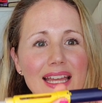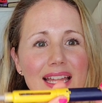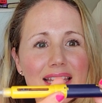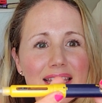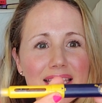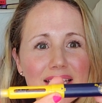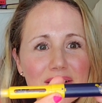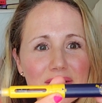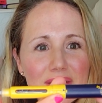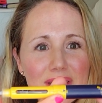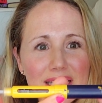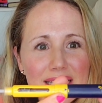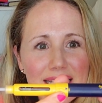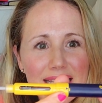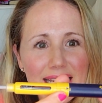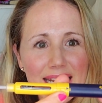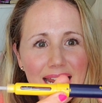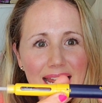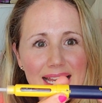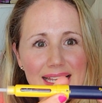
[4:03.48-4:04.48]
literally
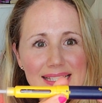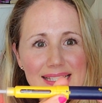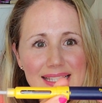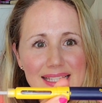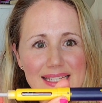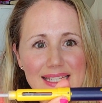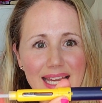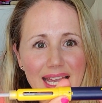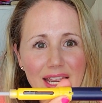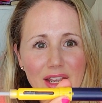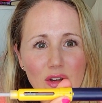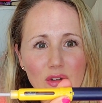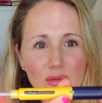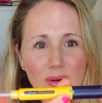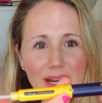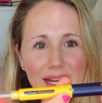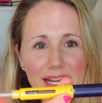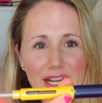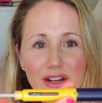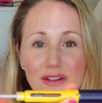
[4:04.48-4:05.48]
it has a dial
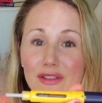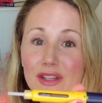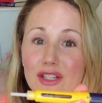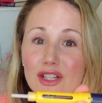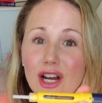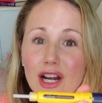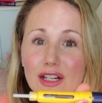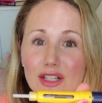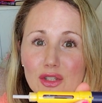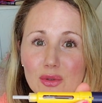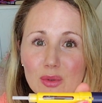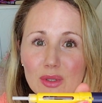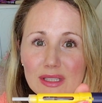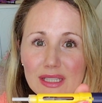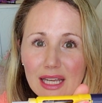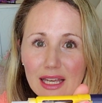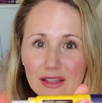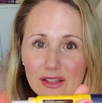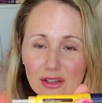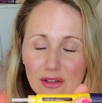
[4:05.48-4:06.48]
right here and the doctor will
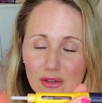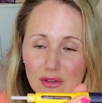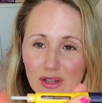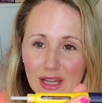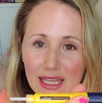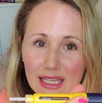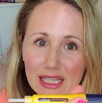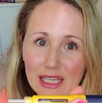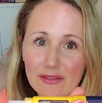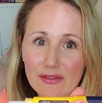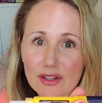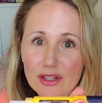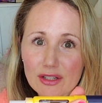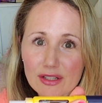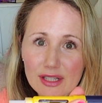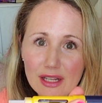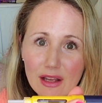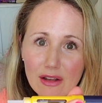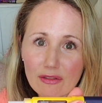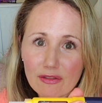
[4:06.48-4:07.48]
tell you like give
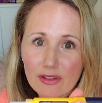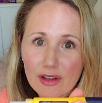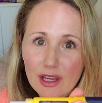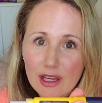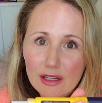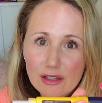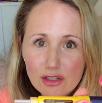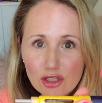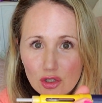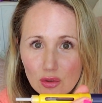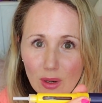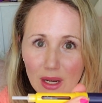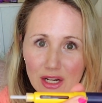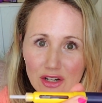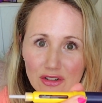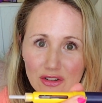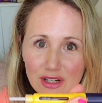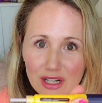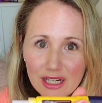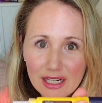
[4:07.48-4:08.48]
yourself
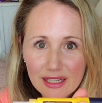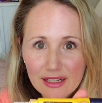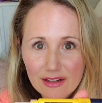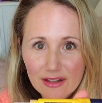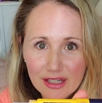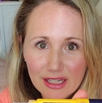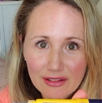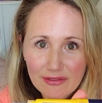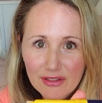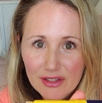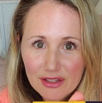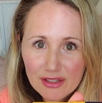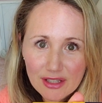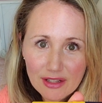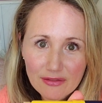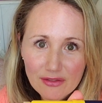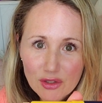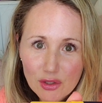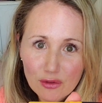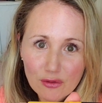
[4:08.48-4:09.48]
200 or give
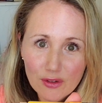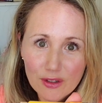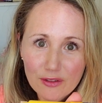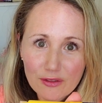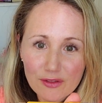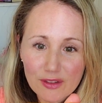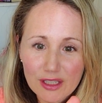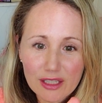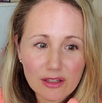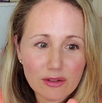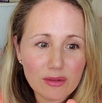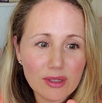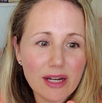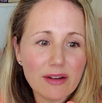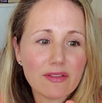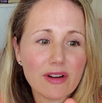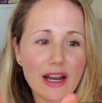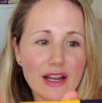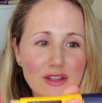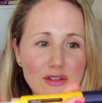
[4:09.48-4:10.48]
yourself 250 or
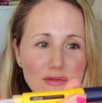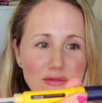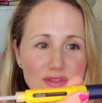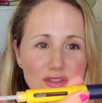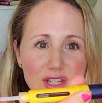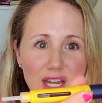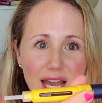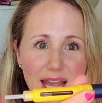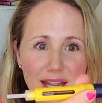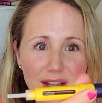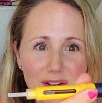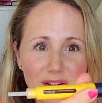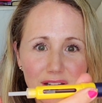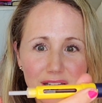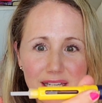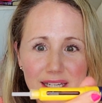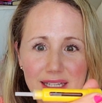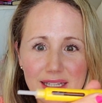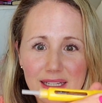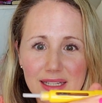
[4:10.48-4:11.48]
whatever, and you dial
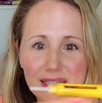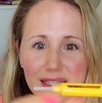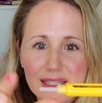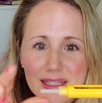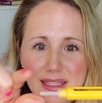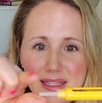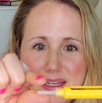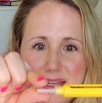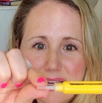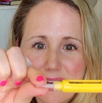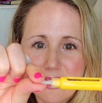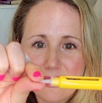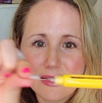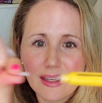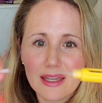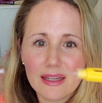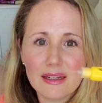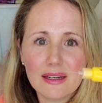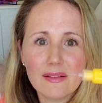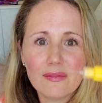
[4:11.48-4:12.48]
it. And
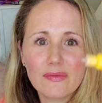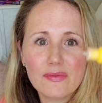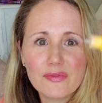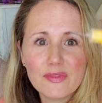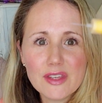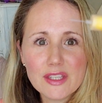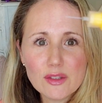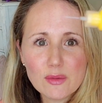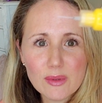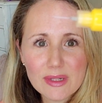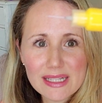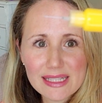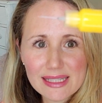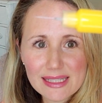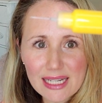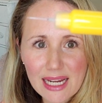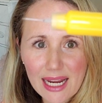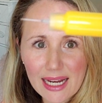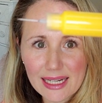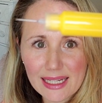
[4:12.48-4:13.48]
then this one is
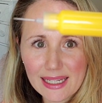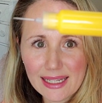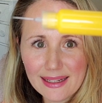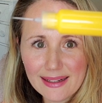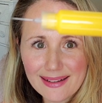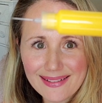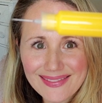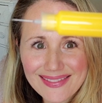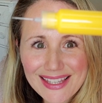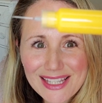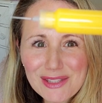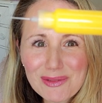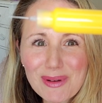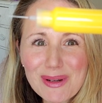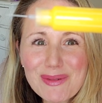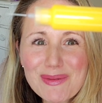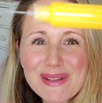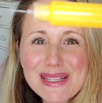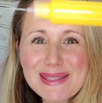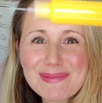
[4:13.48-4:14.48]
tiny. This one
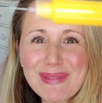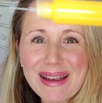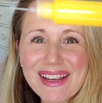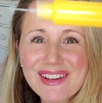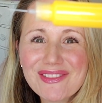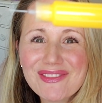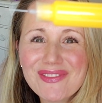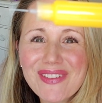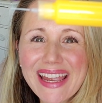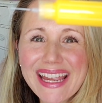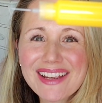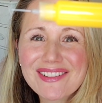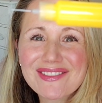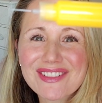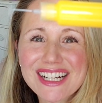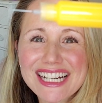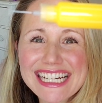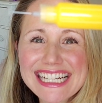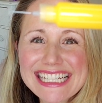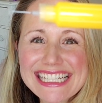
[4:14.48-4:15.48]
was my
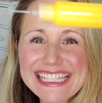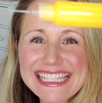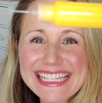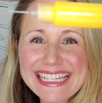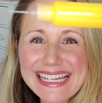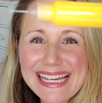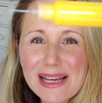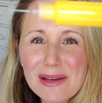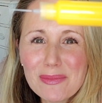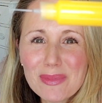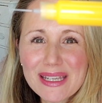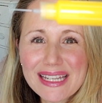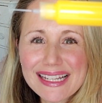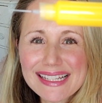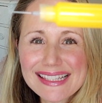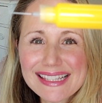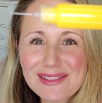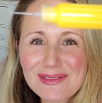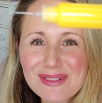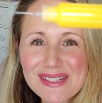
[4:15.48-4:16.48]
favorite
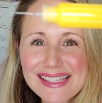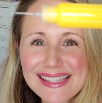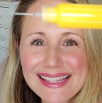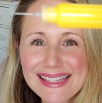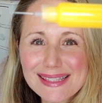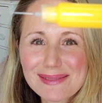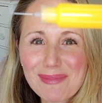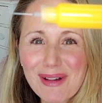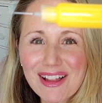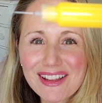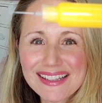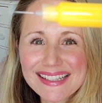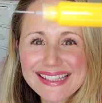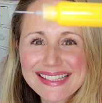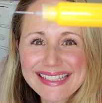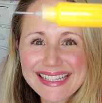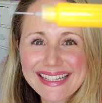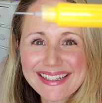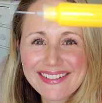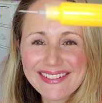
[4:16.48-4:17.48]
because it was the smallest
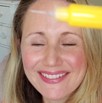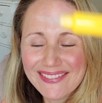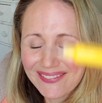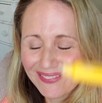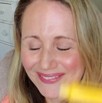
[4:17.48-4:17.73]
needle.